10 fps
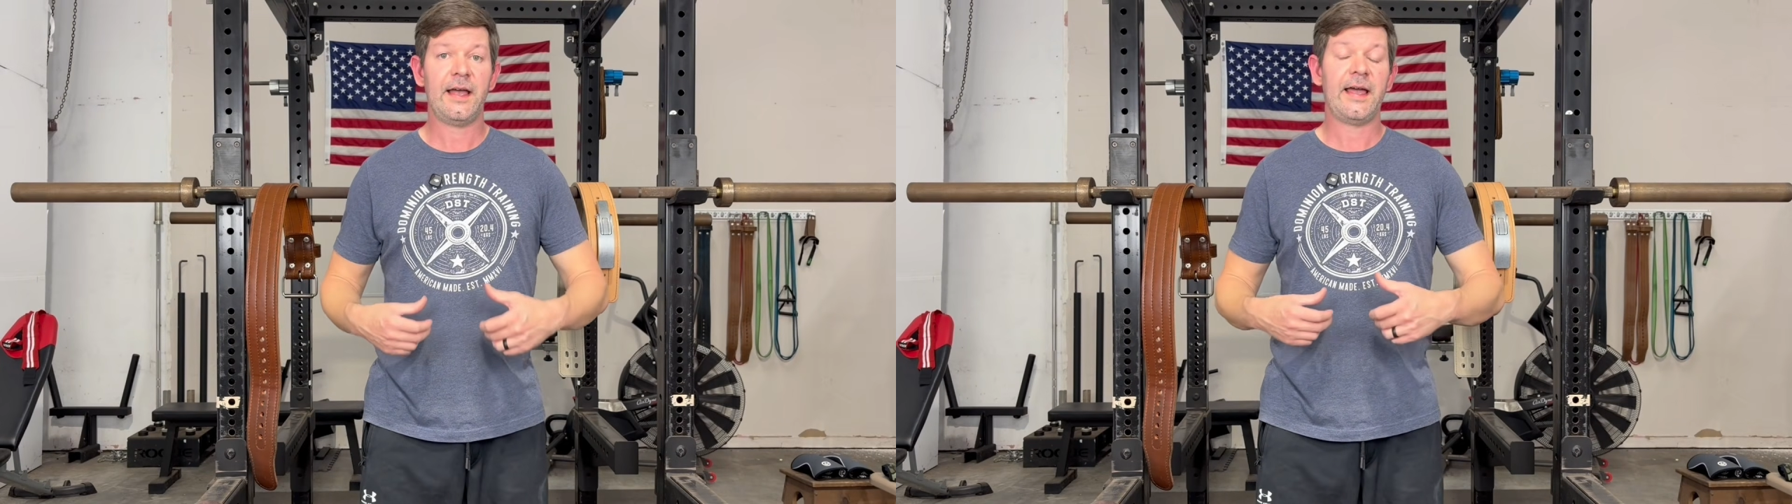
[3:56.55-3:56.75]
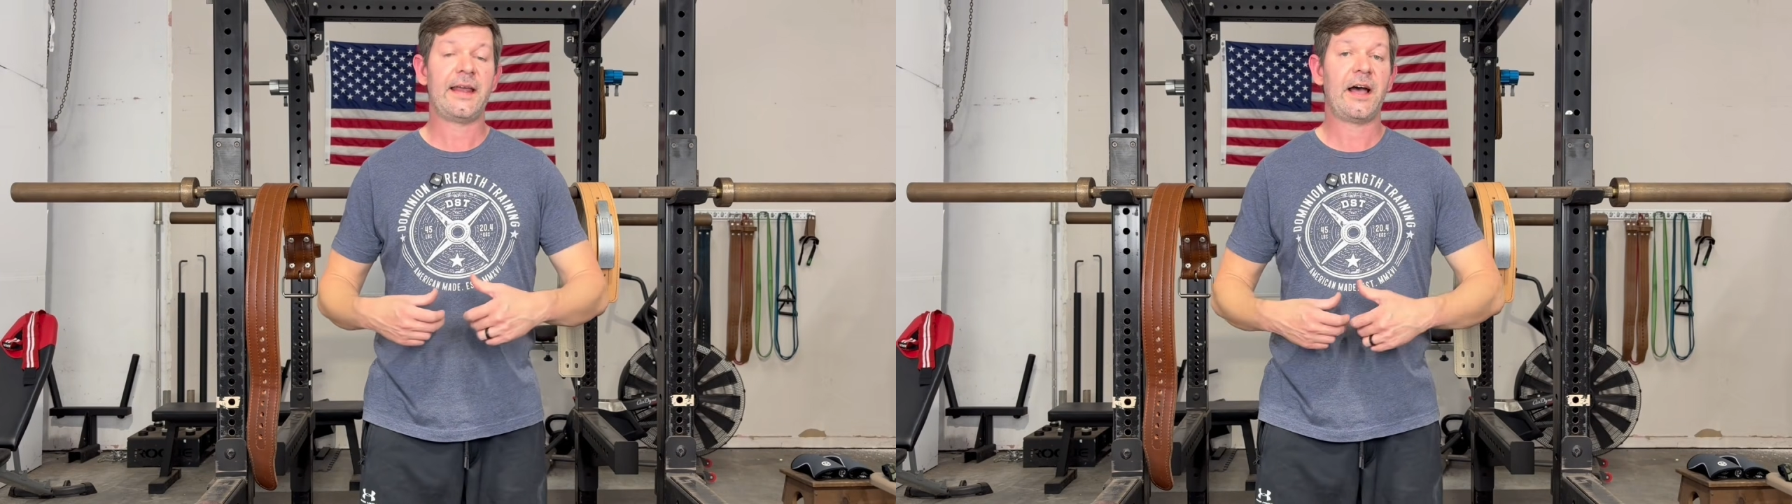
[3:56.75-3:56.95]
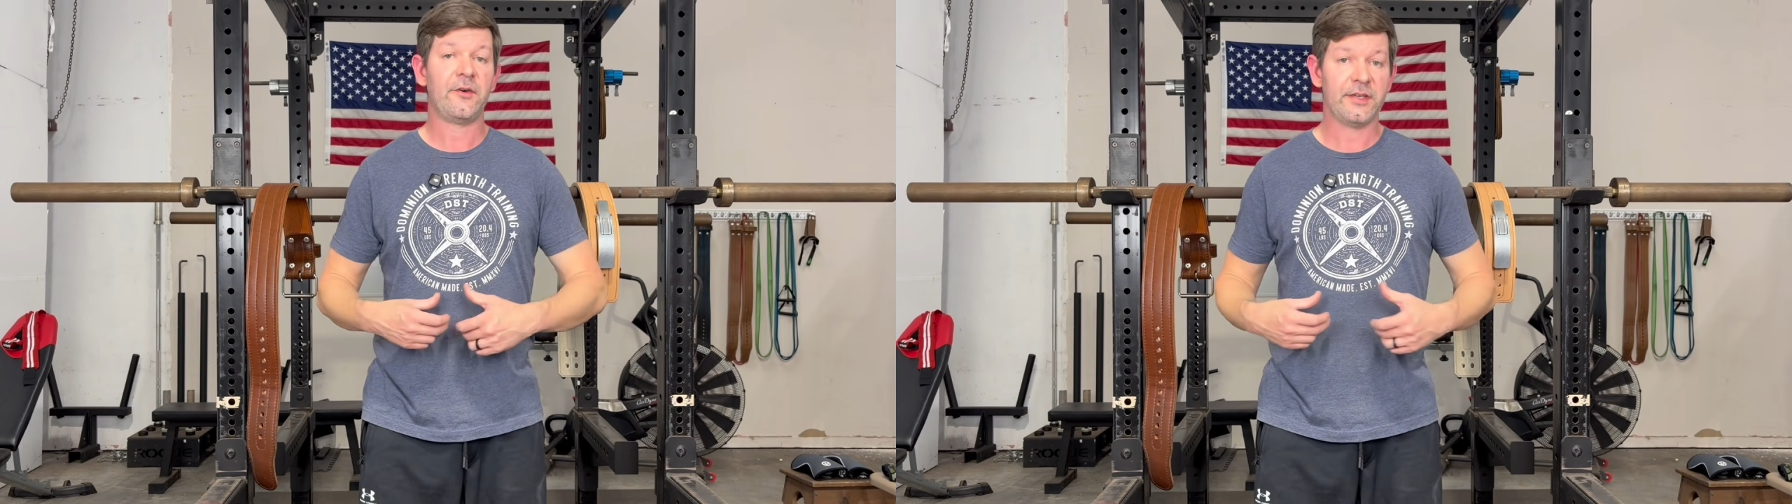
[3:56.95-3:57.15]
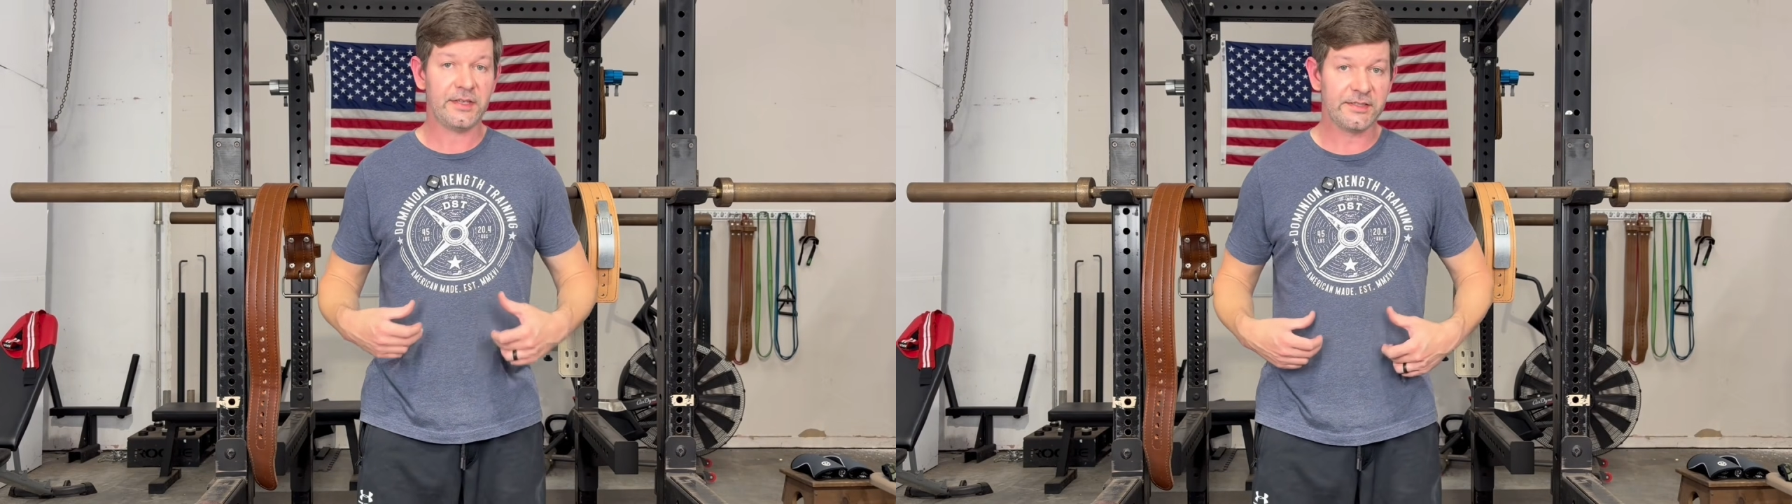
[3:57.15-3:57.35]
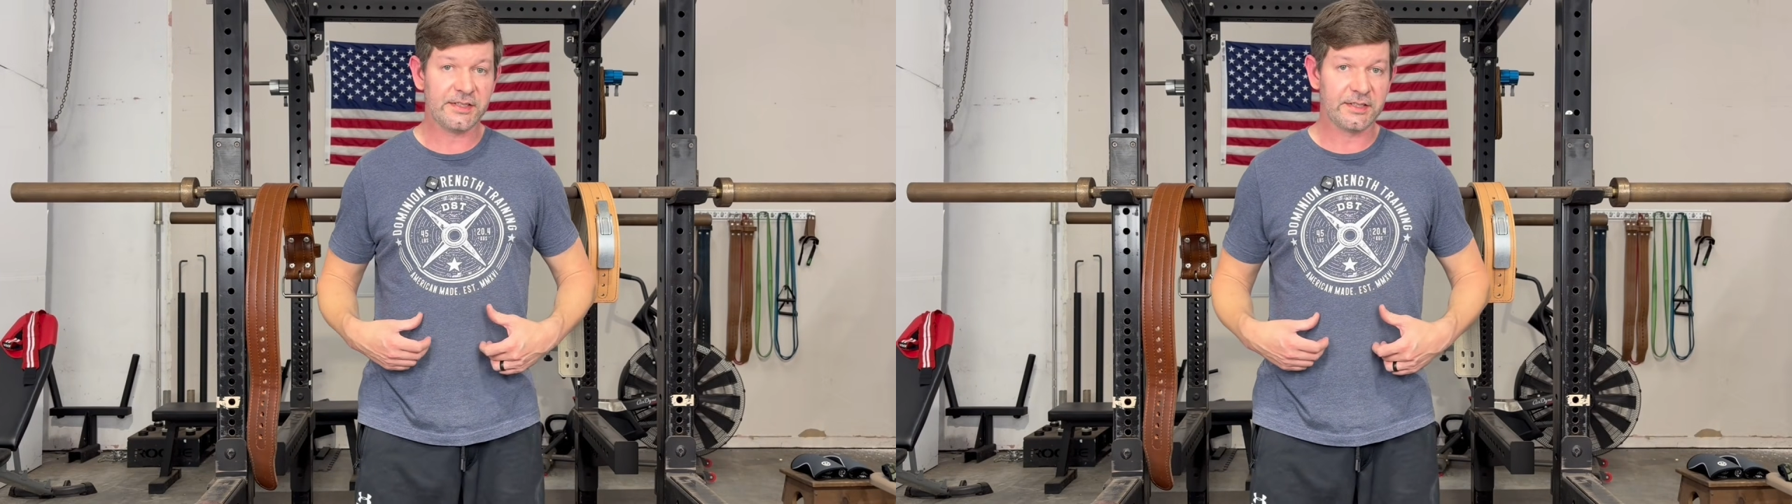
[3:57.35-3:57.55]
and how
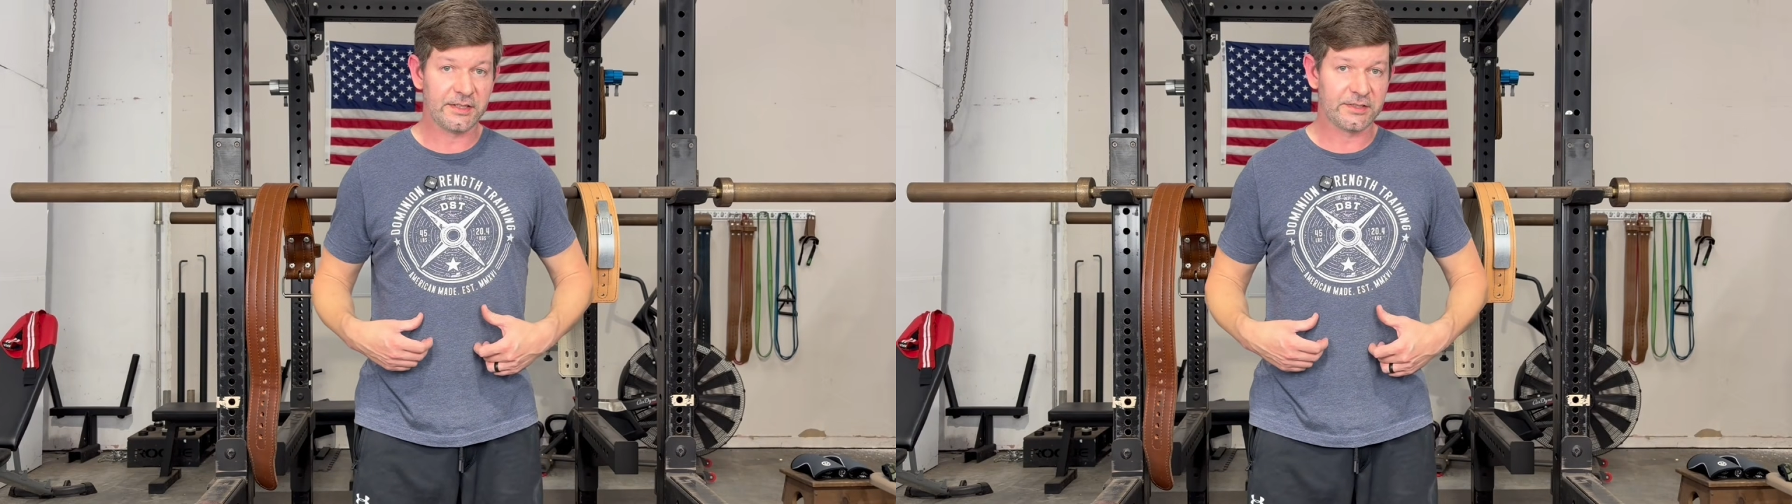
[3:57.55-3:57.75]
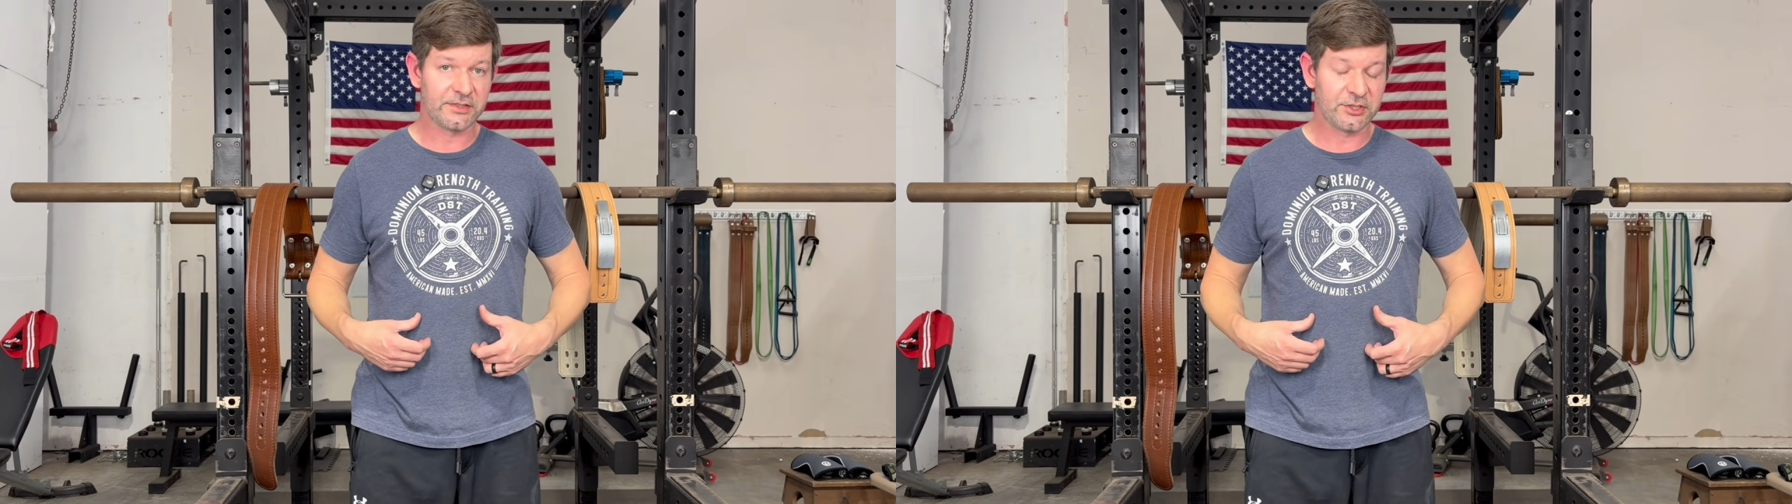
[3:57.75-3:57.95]
easy it is to